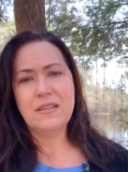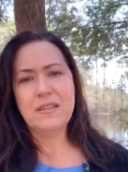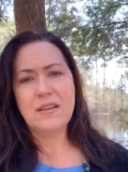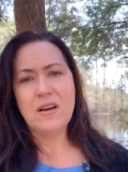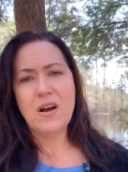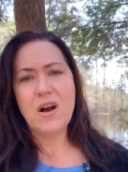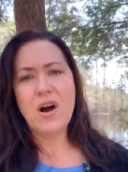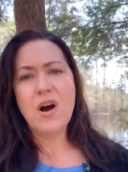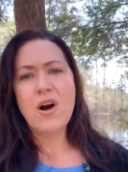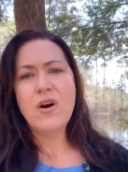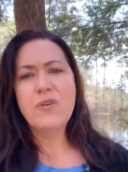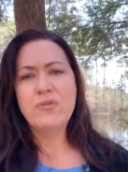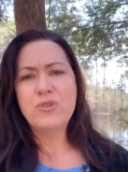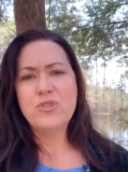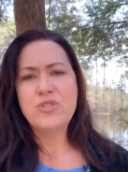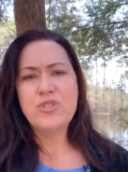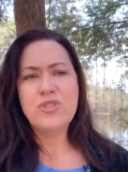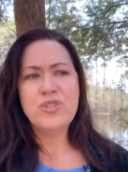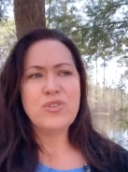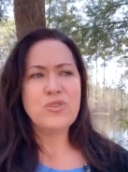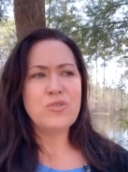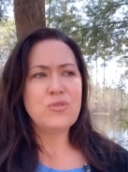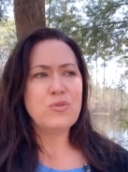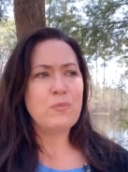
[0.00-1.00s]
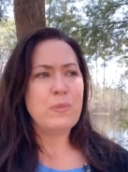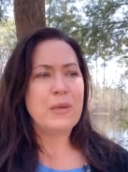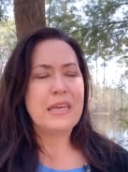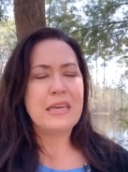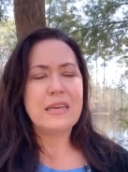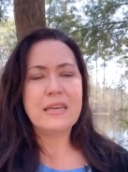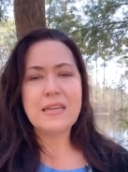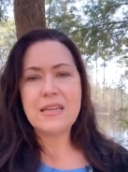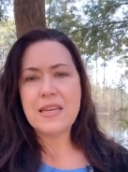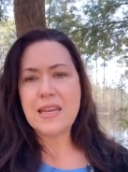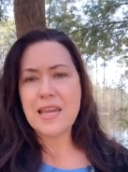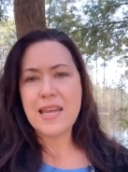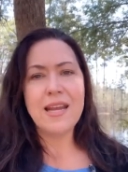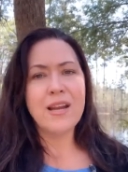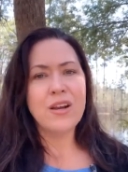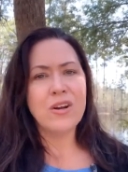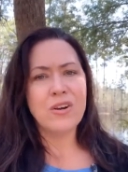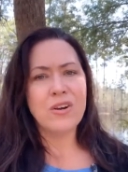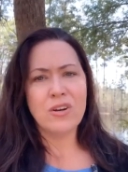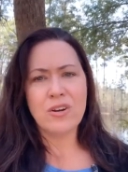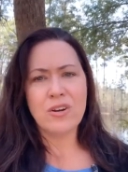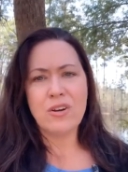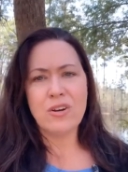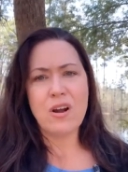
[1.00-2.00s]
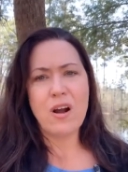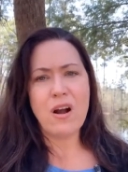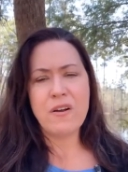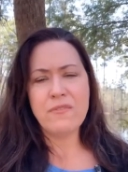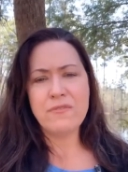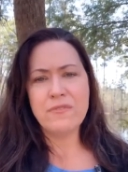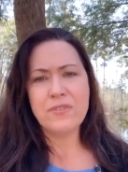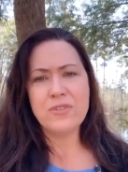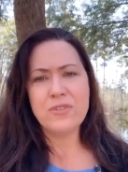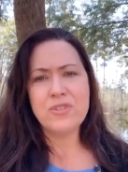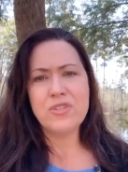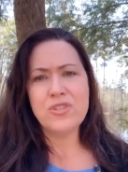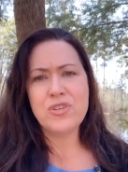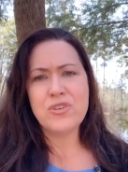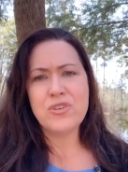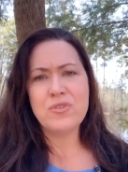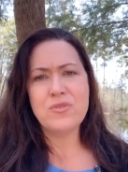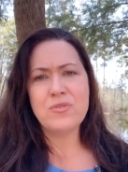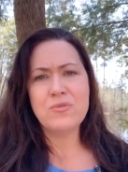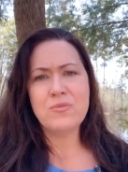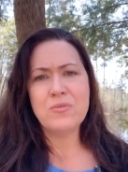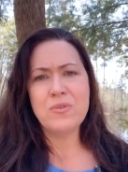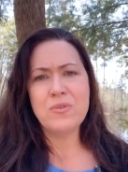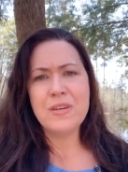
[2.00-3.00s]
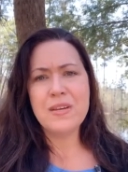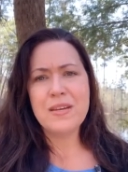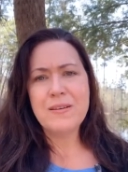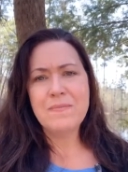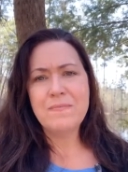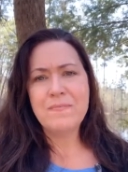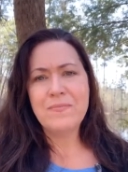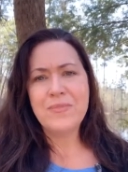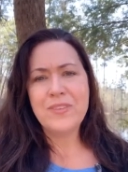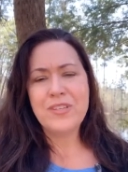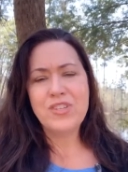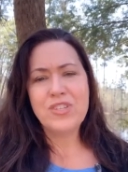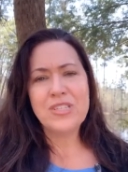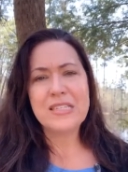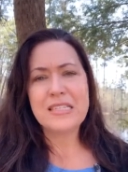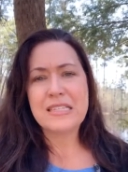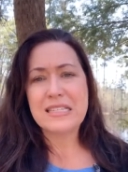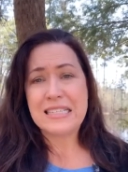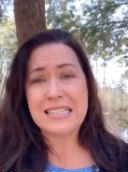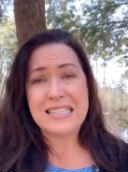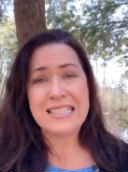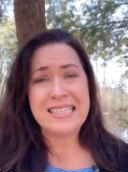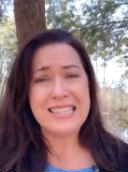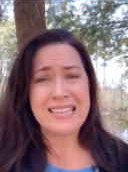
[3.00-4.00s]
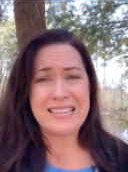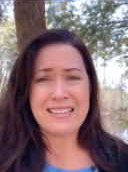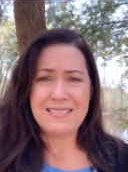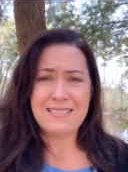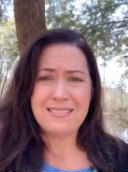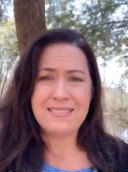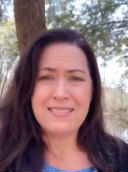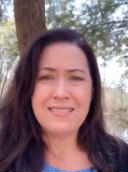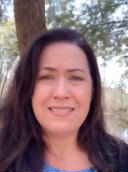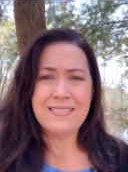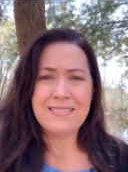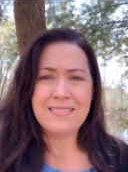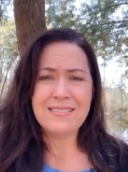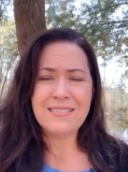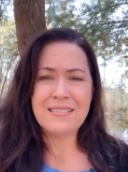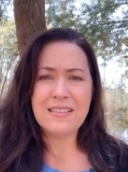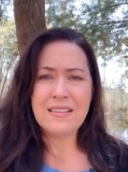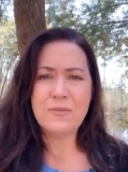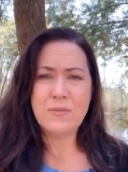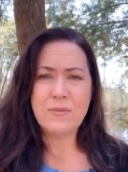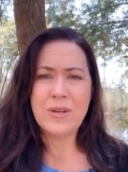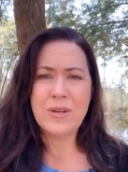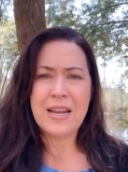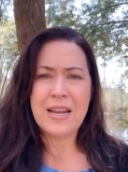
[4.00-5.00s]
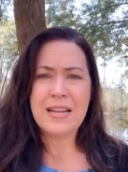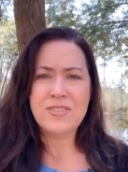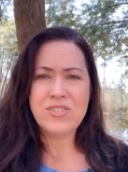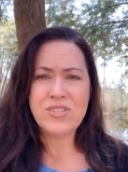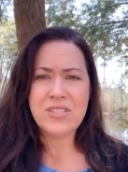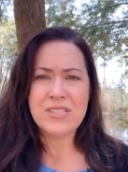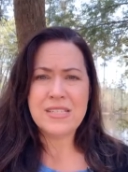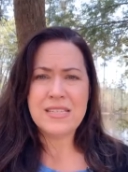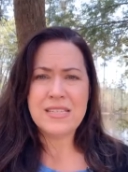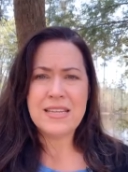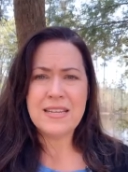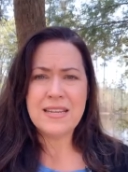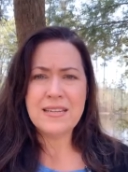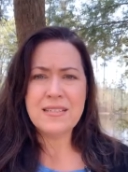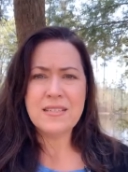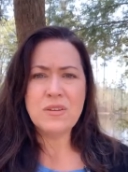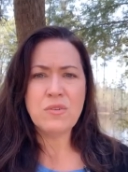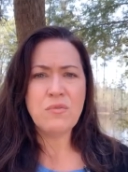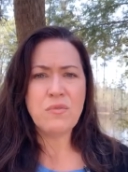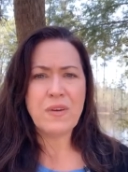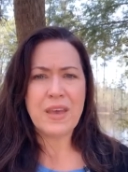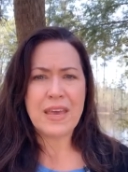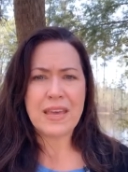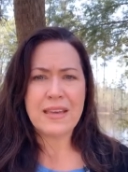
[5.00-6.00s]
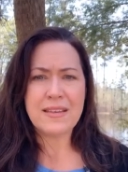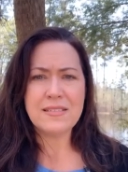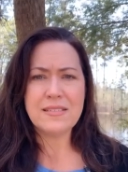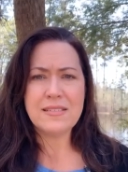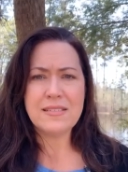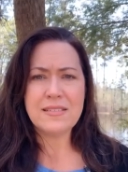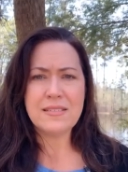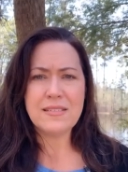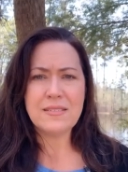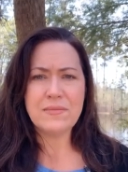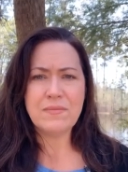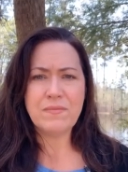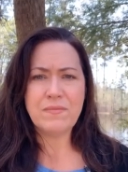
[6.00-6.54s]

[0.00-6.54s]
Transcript: offered to be an ear, offered to just listen when I just needed to vent.